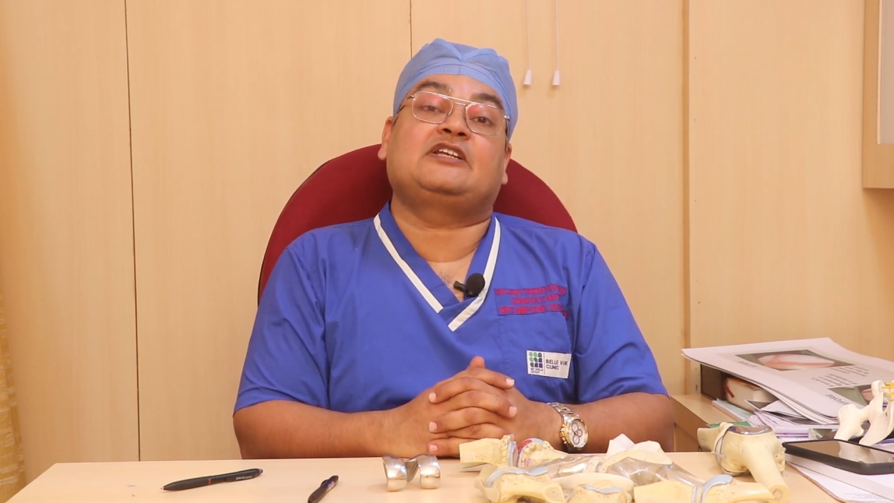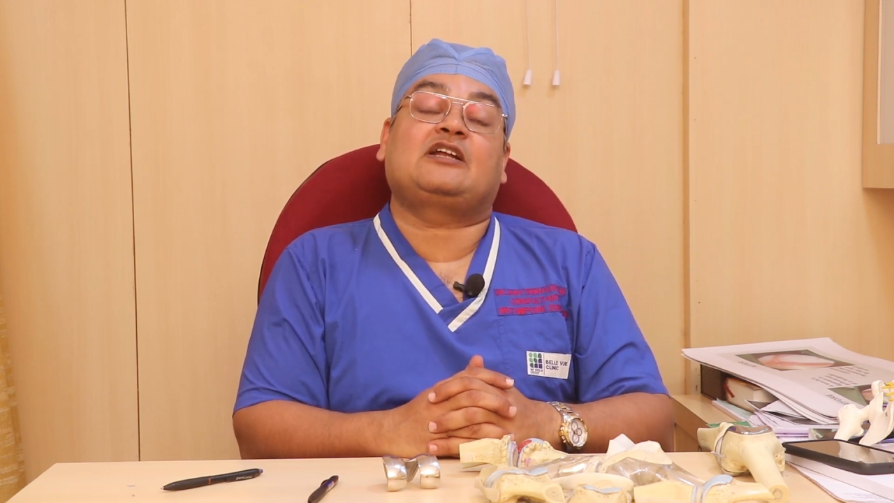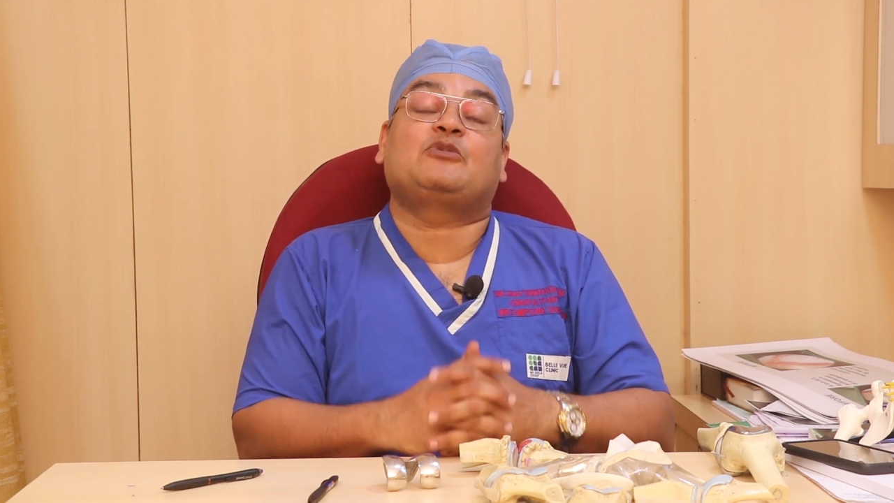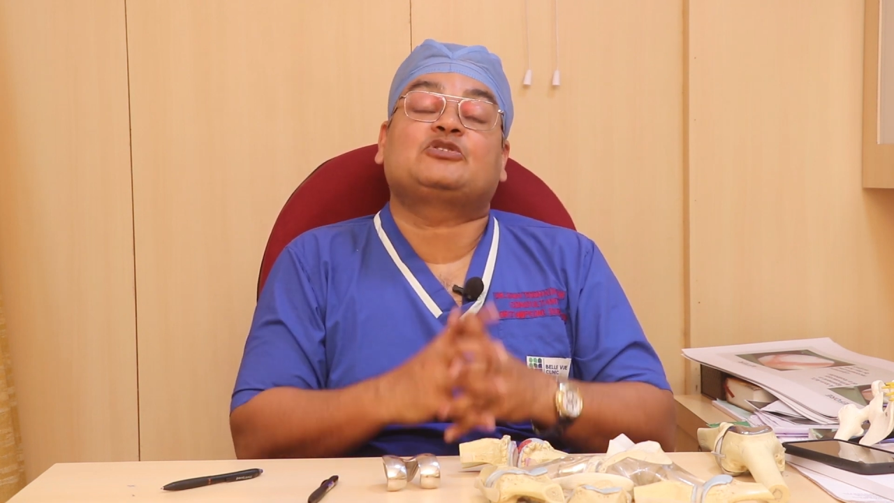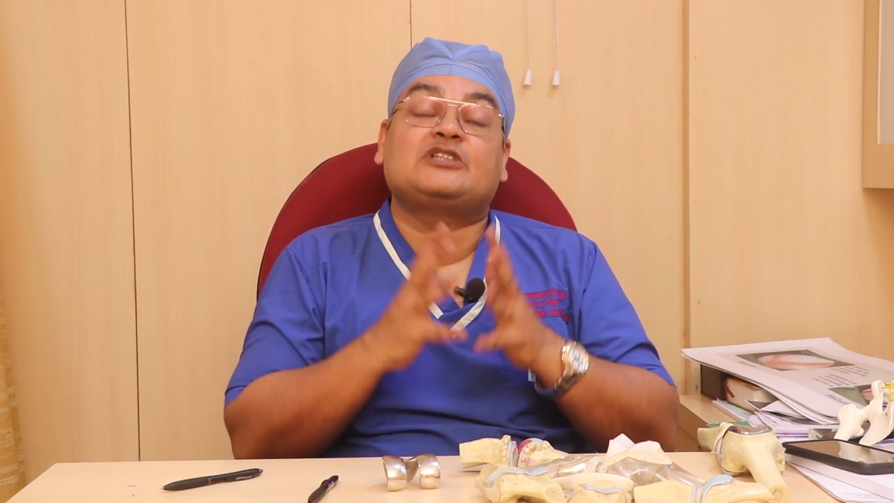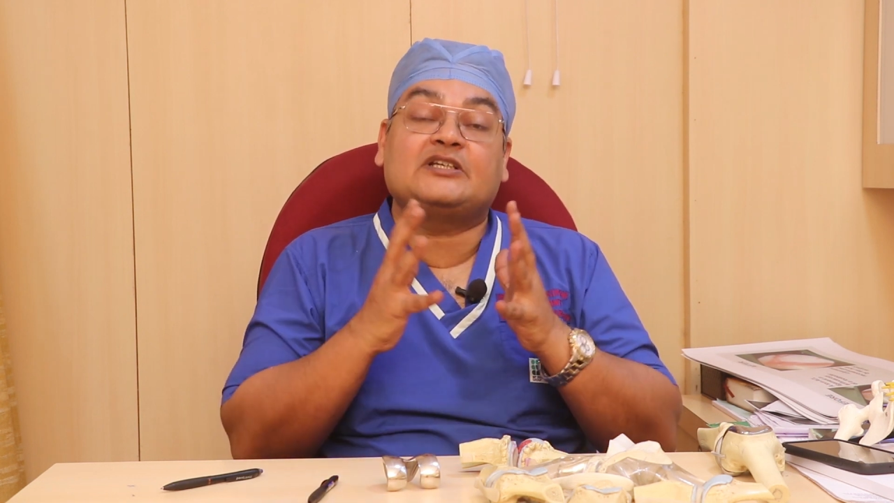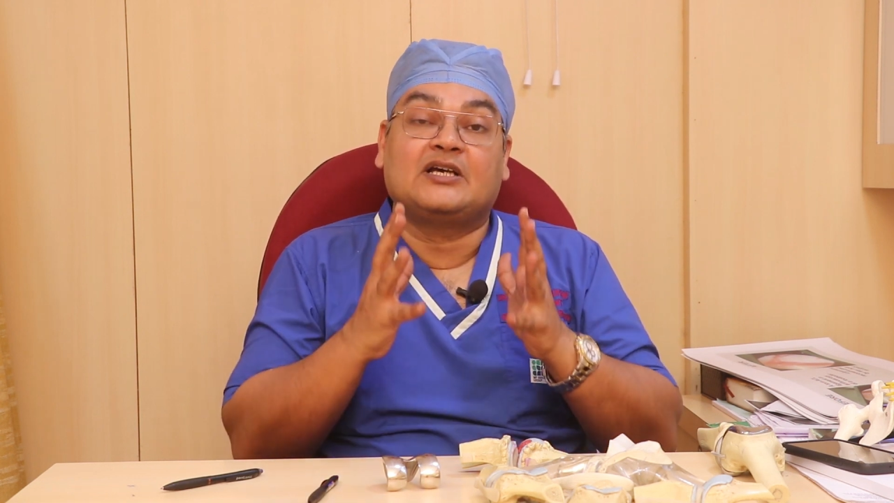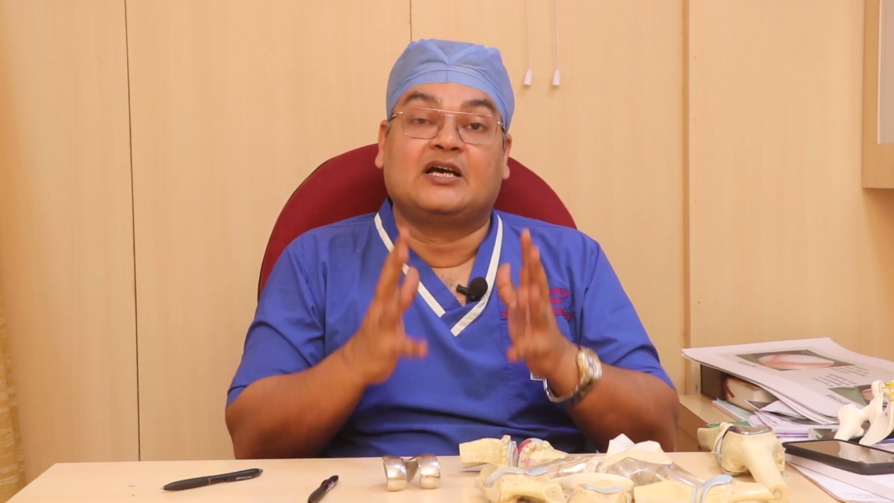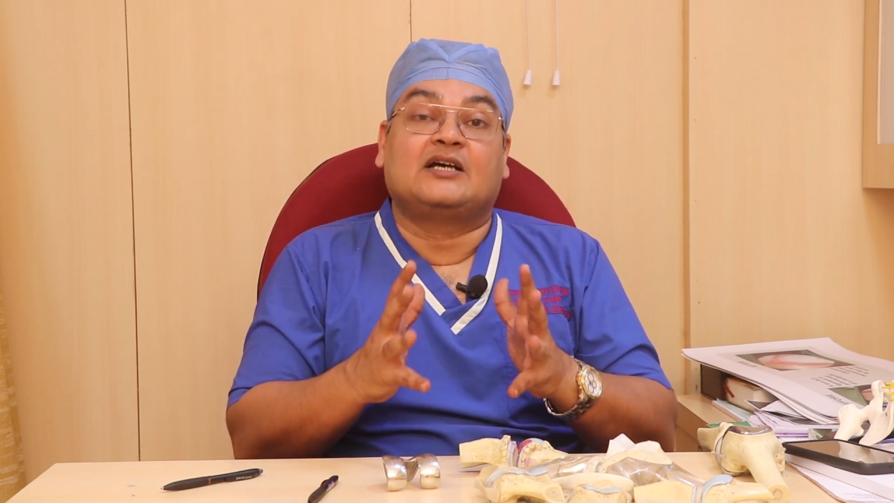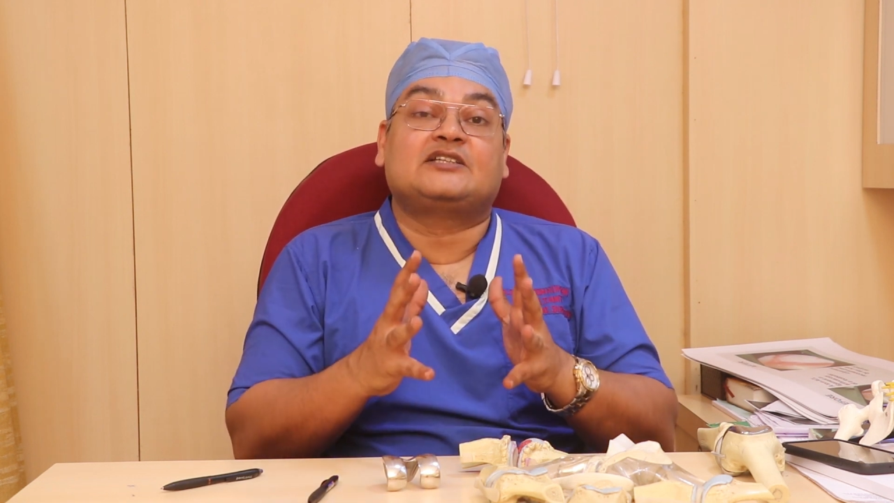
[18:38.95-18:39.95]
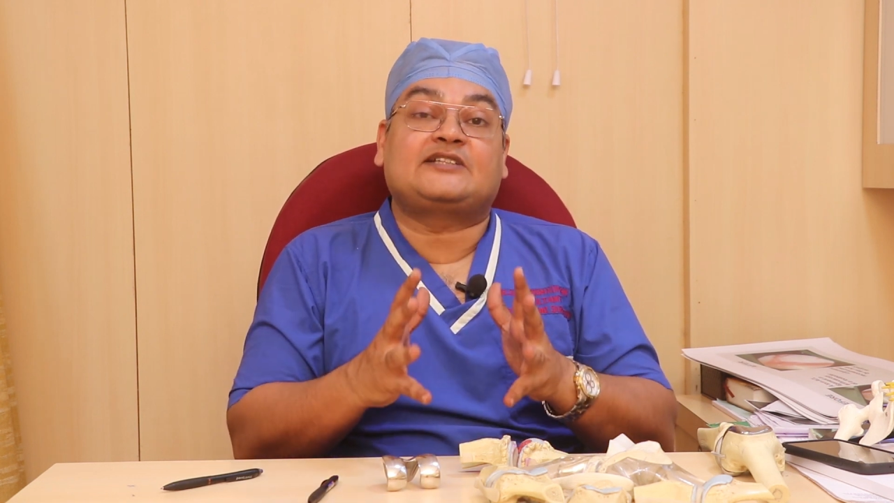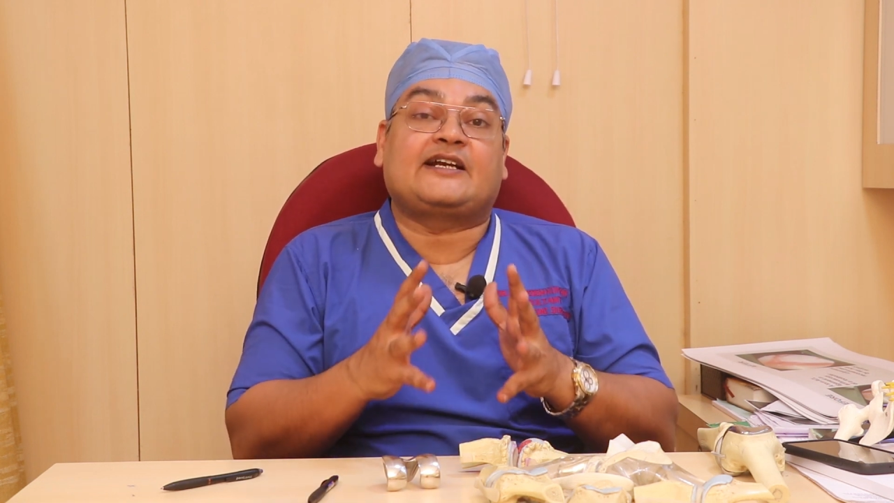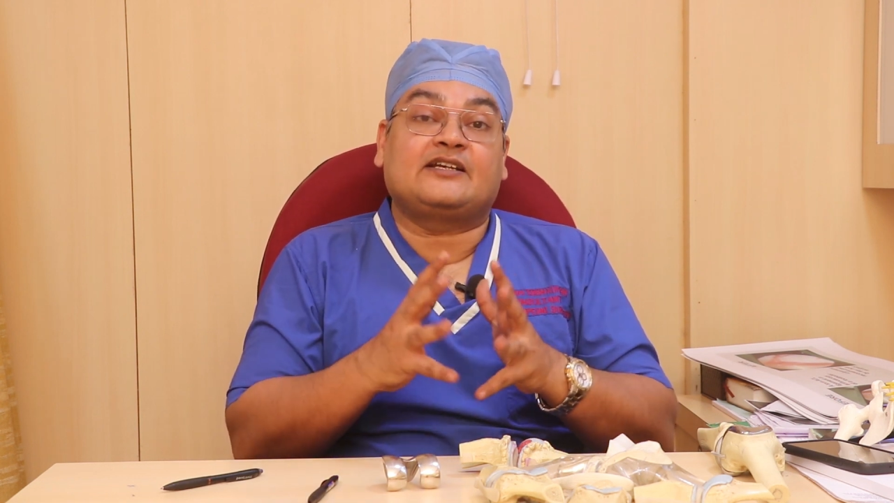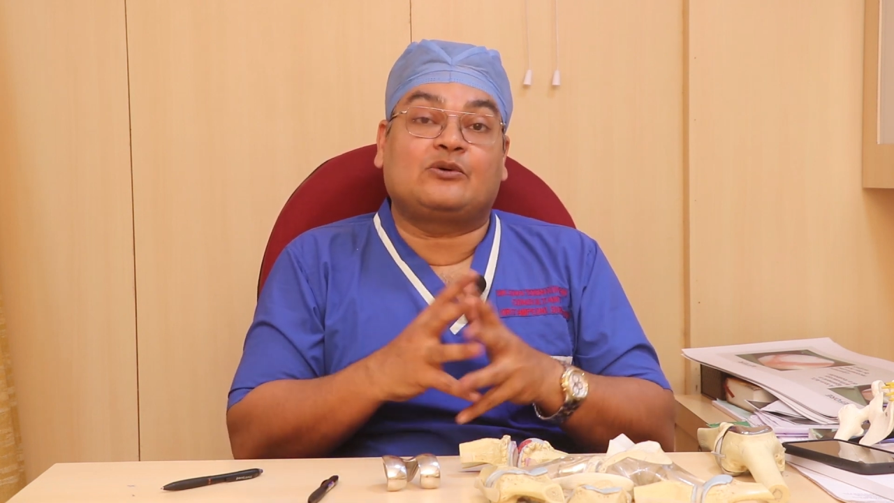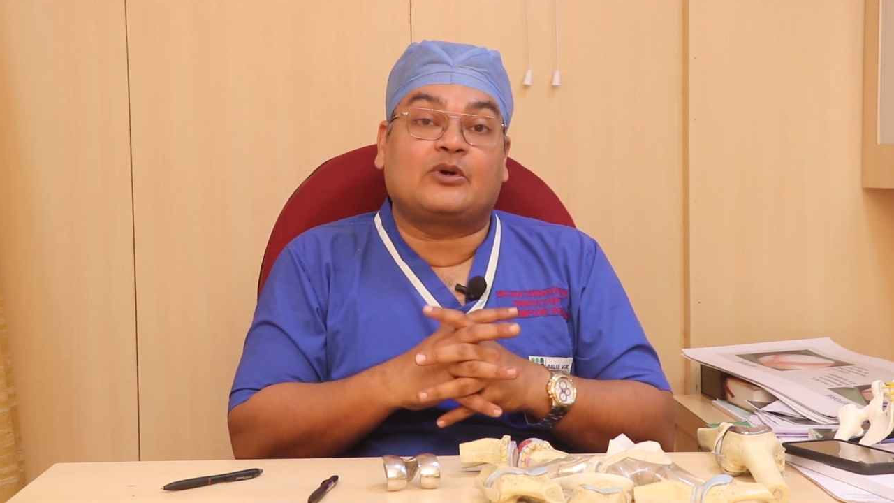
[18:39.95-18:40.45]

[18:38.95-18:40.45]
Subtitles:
They are mostly static